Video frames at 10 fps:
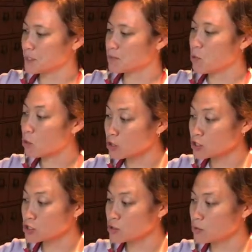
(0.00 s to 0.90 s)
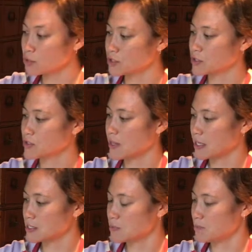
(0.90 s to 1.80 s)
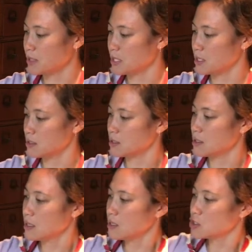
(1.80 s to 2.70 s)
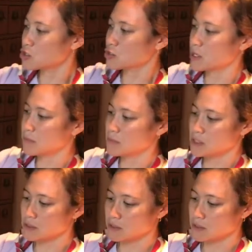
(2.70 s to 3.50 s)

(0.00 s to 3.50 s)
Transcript: pork shoulder that's been trimmed